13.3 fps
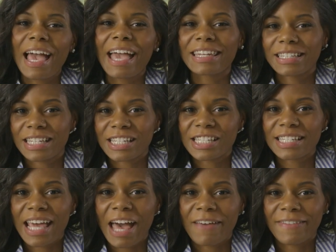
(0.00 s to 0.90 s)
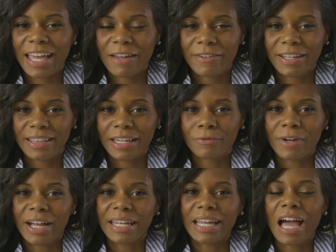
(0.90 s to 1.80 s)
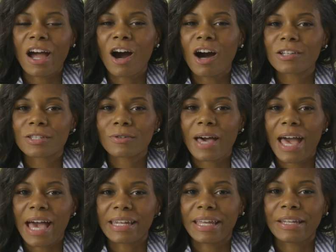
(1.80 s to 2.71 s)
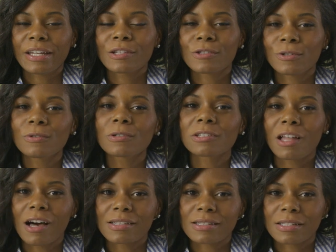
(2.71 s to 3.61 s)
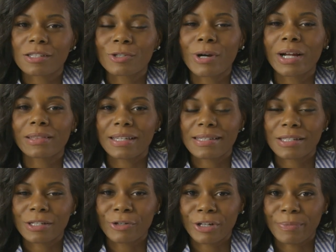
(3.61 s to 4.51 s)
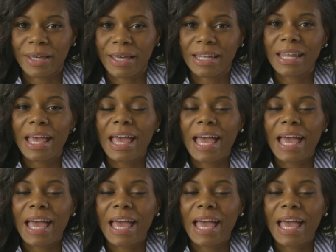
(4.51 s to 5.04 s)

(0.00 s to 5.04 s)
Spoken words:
In addition to having everything in writing, I also added two clauses to our lease agreement.